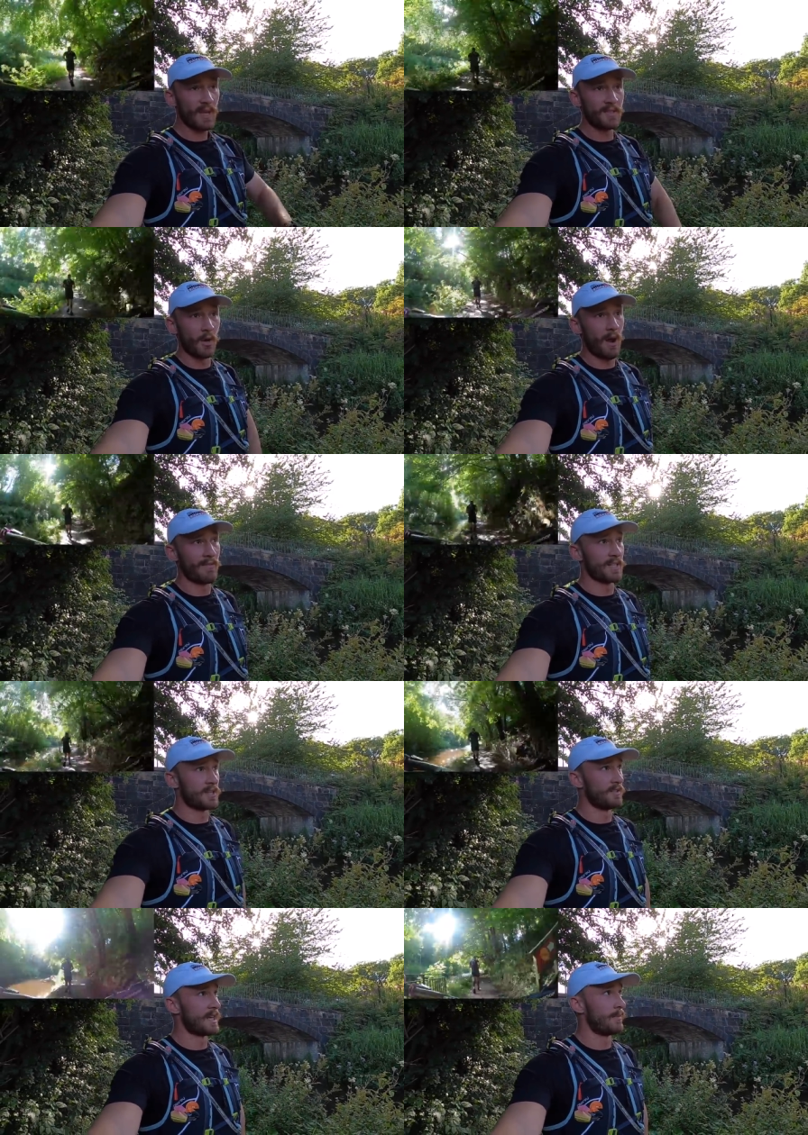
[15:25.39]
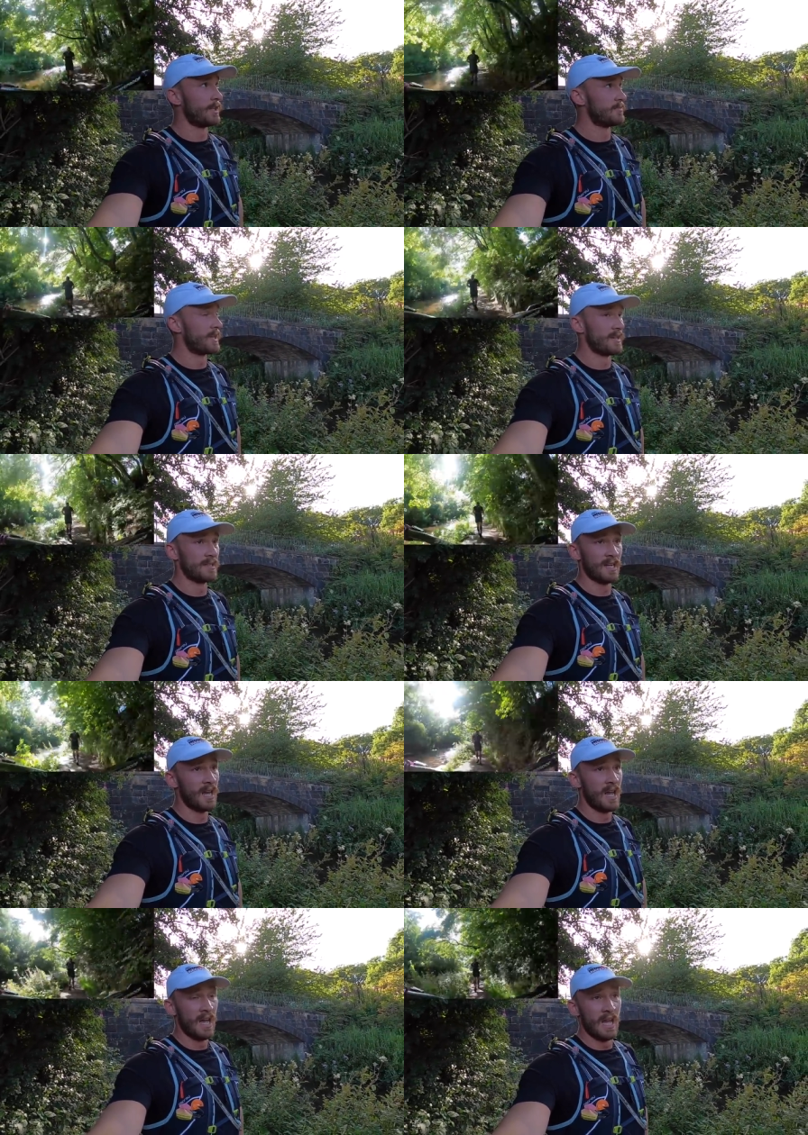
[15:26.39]
I don't have any salt tablets because
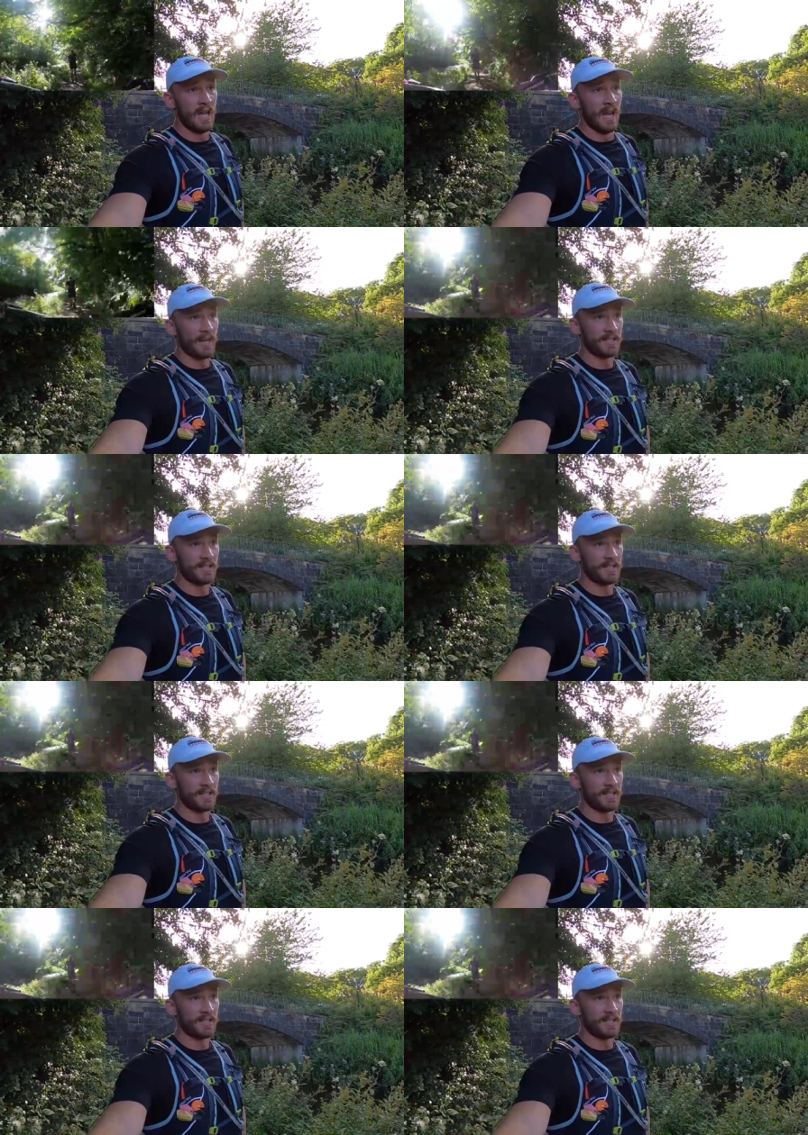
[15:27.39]
I